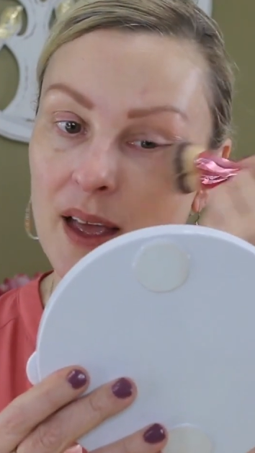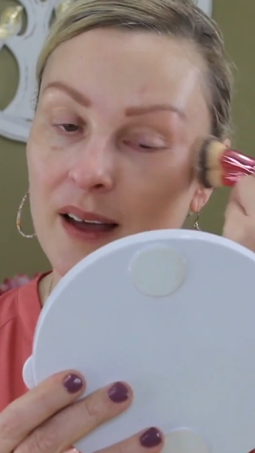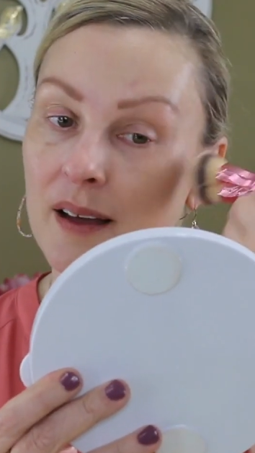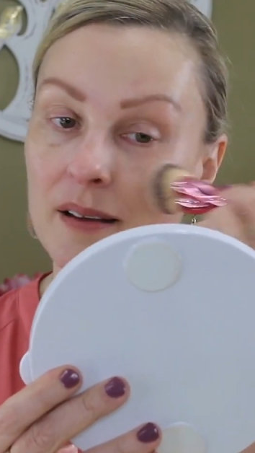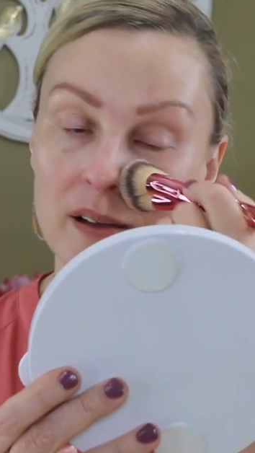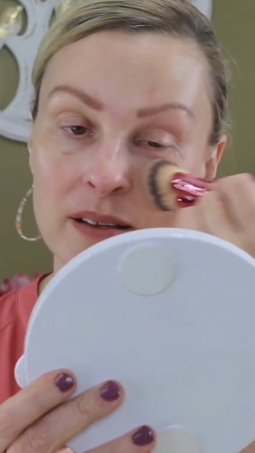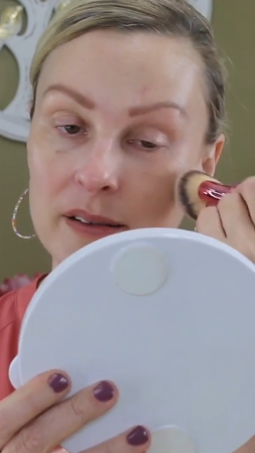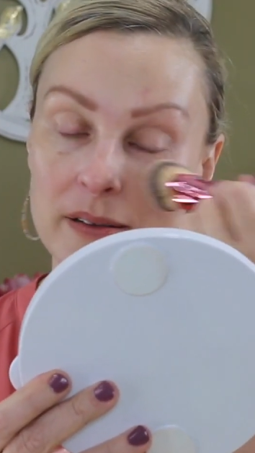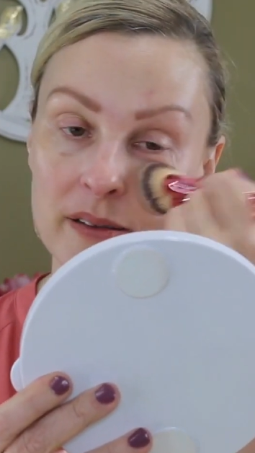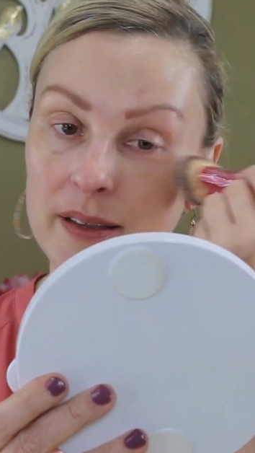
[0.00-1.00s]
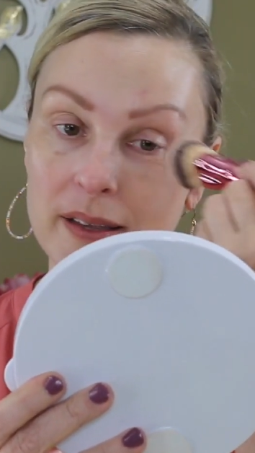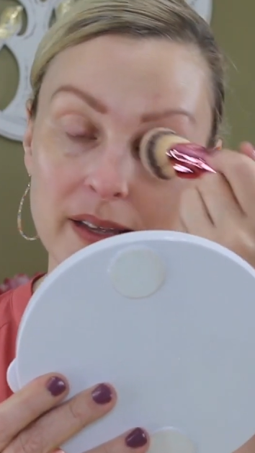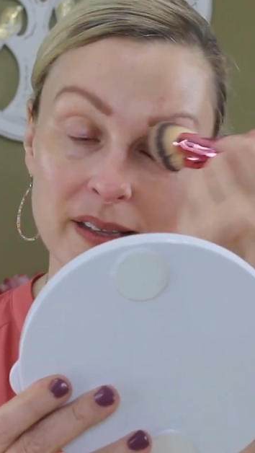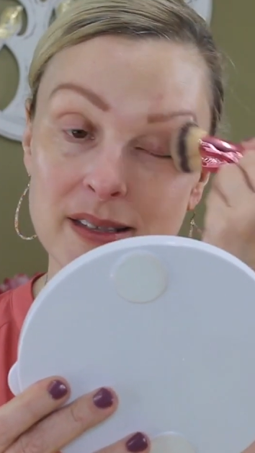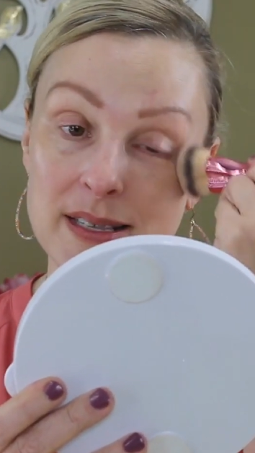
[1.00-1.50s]
Oh,
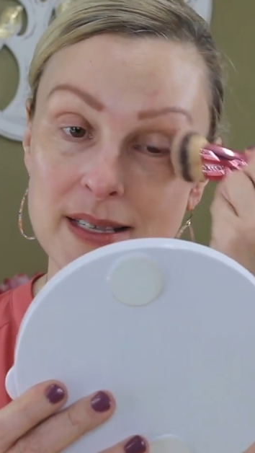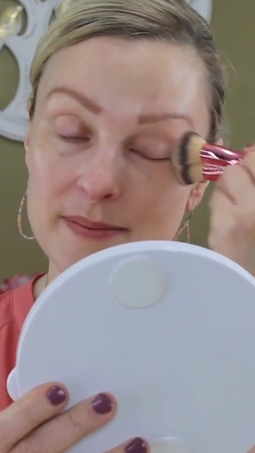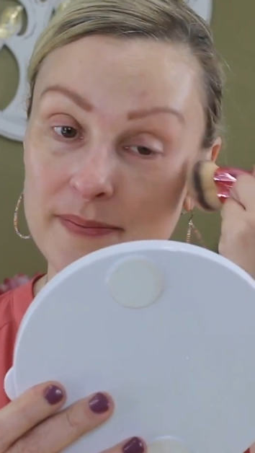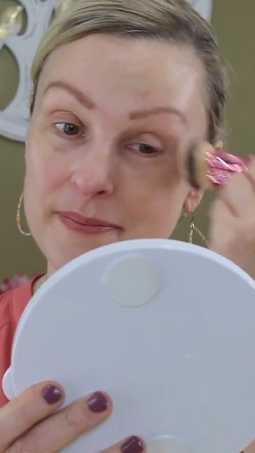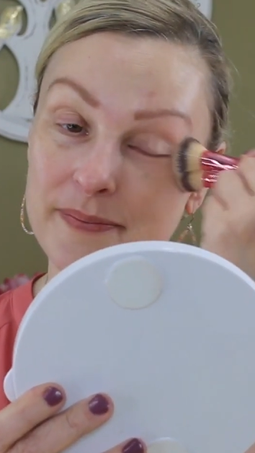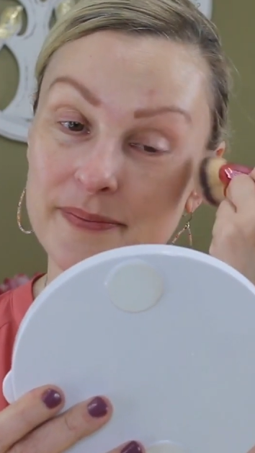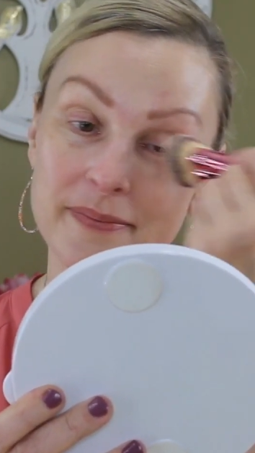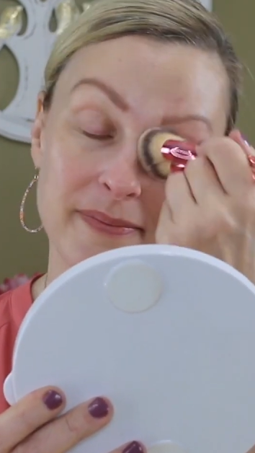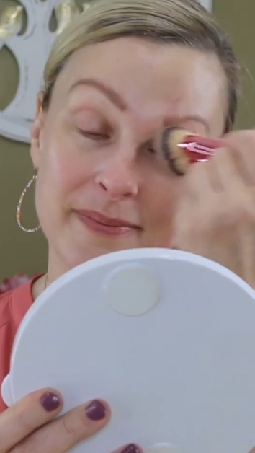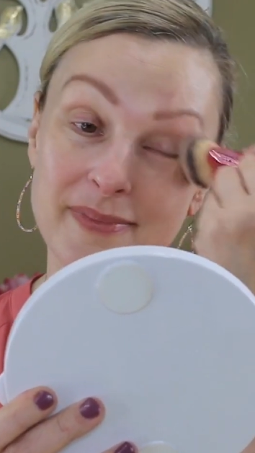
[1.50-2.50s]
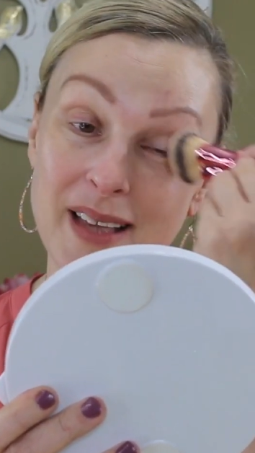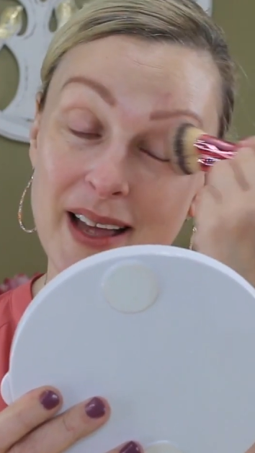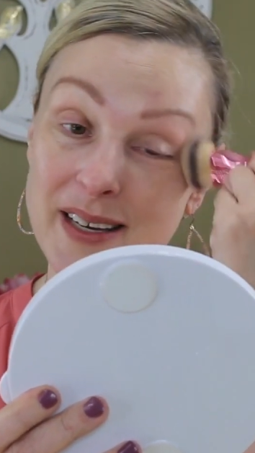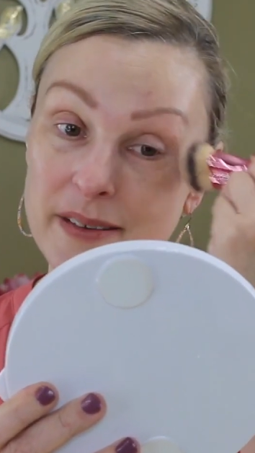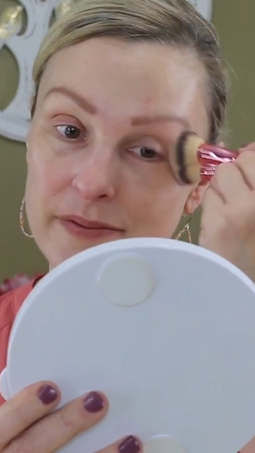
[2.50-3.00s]
it's
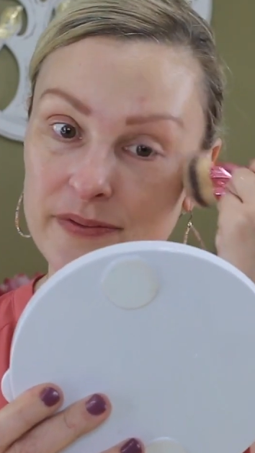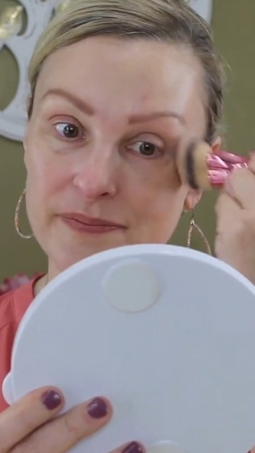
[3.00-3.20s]
kind of,